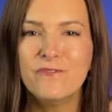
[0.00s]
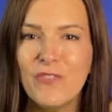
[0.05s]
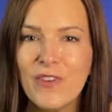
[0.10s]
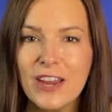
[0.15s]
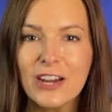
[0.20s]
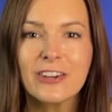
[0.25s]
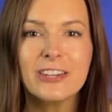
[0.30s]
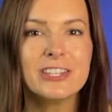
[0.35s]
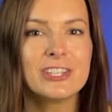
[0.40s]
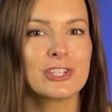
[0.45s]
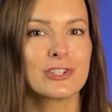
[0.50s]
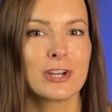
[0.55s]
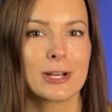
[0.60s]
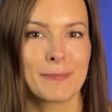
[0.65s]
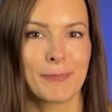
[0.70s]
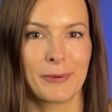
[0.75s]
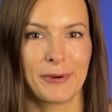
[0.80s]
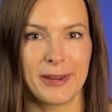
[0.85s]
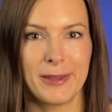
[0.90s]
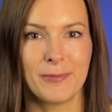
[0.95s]
very
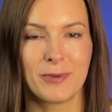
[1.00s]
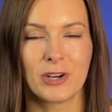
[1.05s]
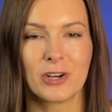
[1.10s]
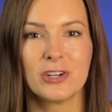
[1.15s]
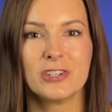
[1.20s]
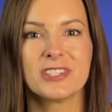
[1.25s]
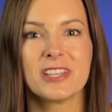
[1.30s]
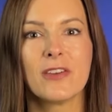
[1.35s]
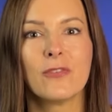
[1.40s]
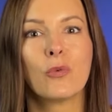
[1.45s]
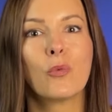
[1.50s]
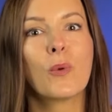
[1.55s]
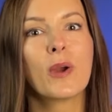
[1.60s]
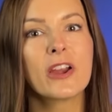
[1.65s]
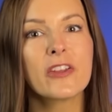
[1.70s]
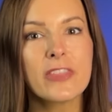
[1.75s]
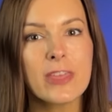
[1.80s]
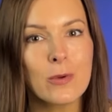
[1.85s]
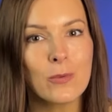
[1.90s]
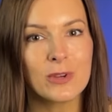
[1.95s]
strict parameters of
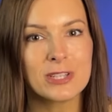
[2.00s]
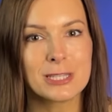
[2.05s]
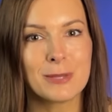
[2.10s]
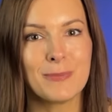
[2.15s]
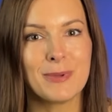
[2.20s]
where they want to